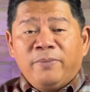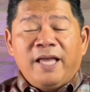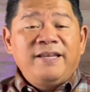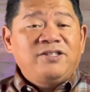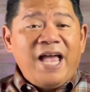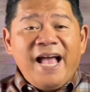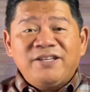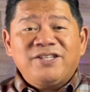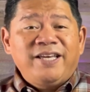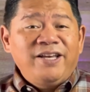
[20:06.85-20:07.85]
and he's
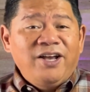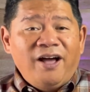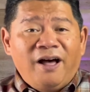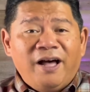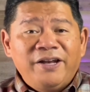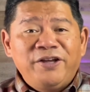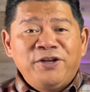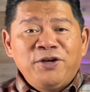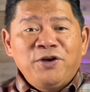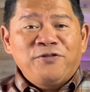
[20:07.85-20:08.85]
asking God
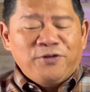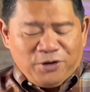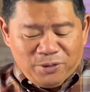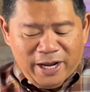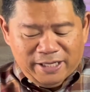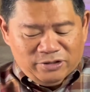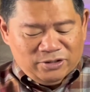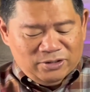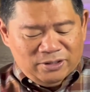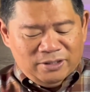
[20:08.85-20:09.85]
for
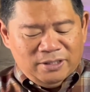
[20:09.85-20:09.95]
grace.